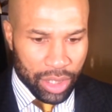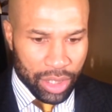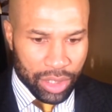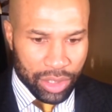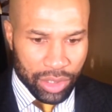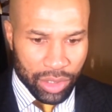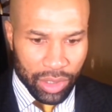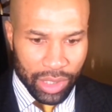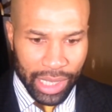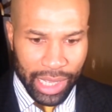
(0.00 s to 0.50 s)

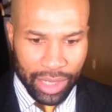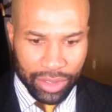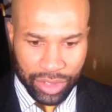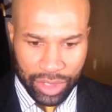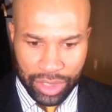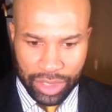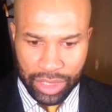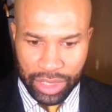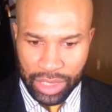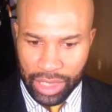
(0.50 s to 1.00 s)
allows
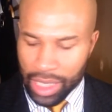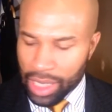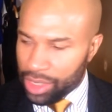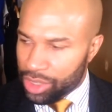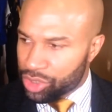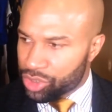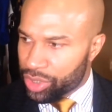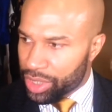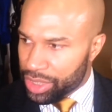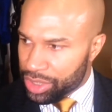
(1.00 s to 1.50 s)
us to get out
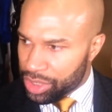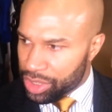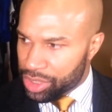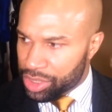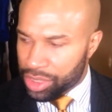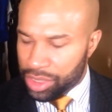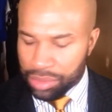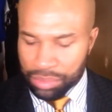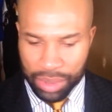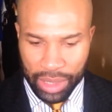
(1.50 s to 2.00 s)
in
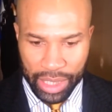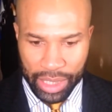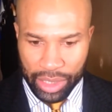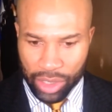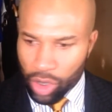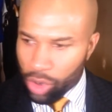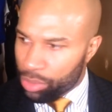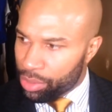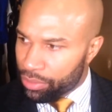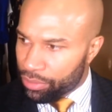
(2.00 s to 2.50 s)
transition, play in
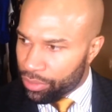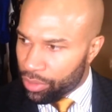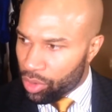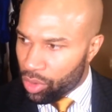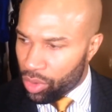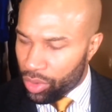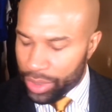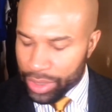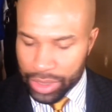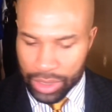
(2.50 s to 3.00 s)
the open
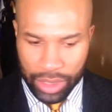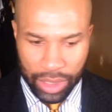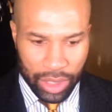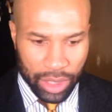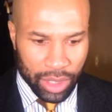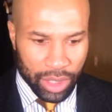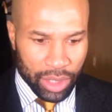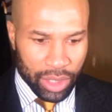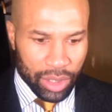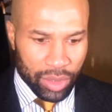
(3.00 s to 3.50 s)
floor and
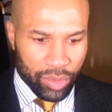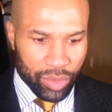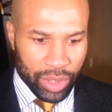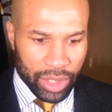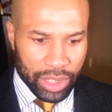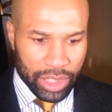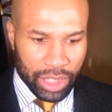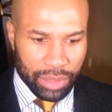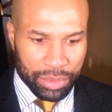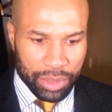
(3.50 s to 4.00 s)

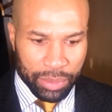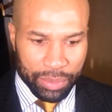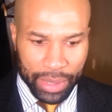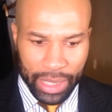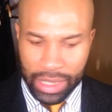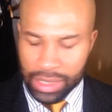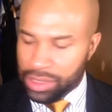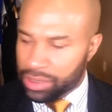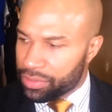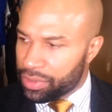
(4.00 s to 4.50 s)
really keep the
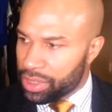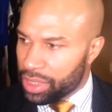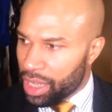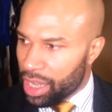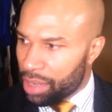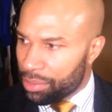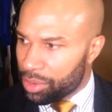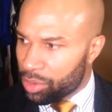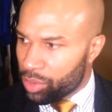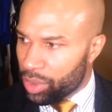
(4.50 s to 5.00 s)
pace of the
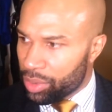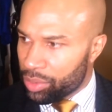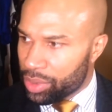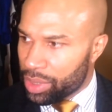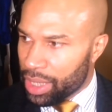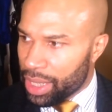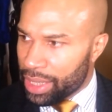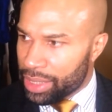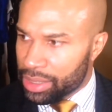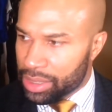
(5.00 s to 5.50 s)
game the way we
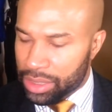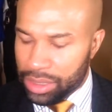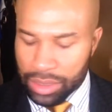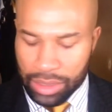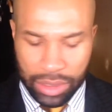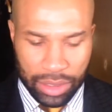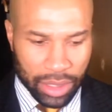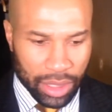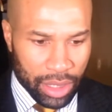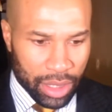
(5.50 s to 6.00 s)
like it.
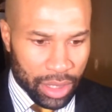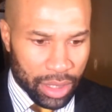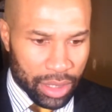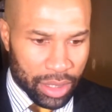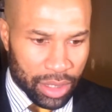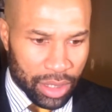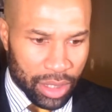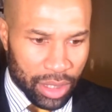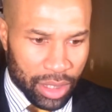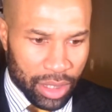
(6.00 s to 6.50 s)

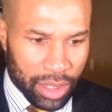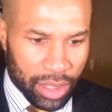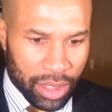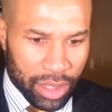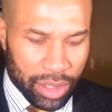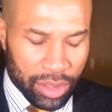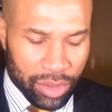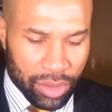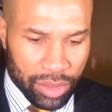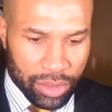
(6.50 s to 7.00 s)

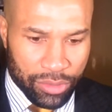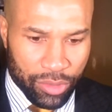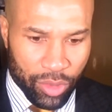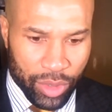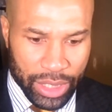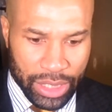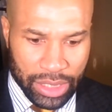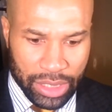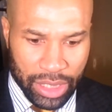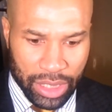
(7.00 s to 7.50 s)
It was
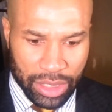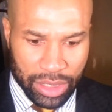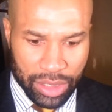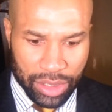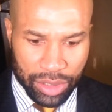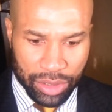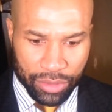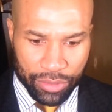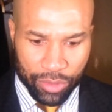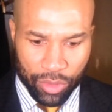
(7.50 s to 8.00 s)
46
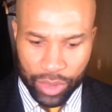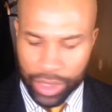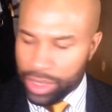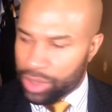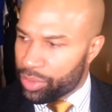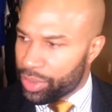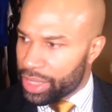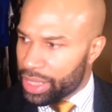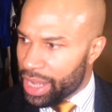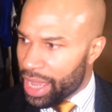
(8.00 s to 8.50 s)
to
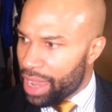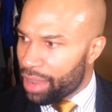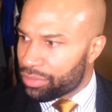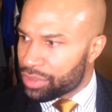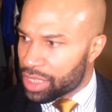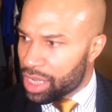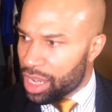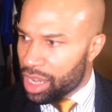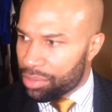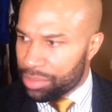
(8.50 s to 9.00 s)
43 at
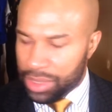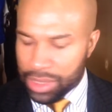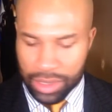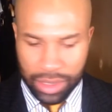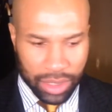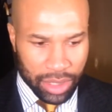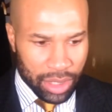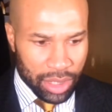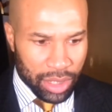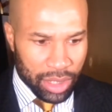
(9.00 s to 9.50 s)
halftime,
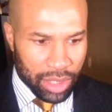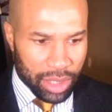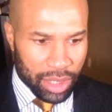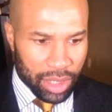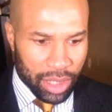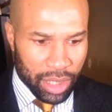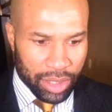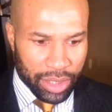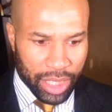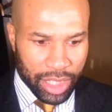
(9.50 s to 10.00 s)

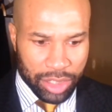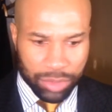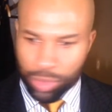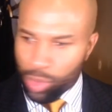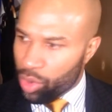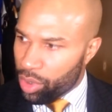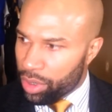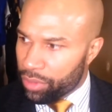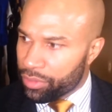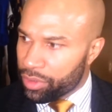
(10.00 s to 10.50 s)
and that's
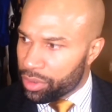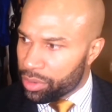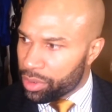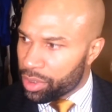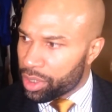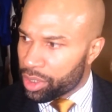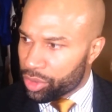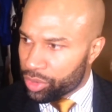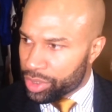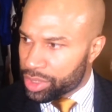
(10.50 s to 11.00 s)
more of
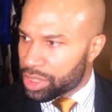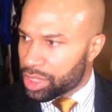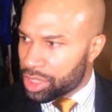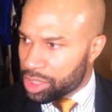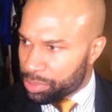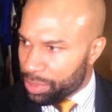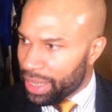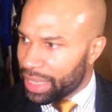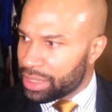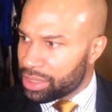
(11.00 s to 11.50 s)
a
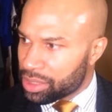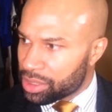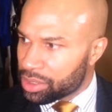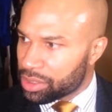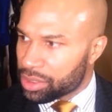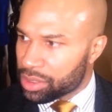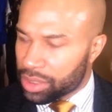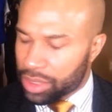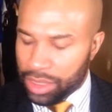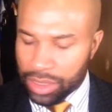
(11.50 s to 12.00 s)
Grizzlies pace.
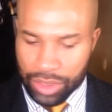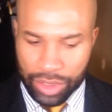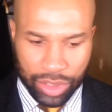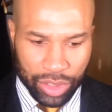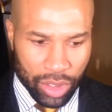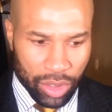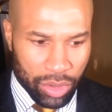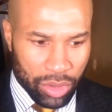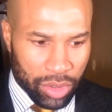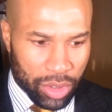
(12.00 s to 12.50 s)
And
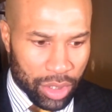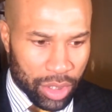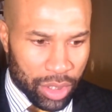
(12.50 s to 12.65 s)
so,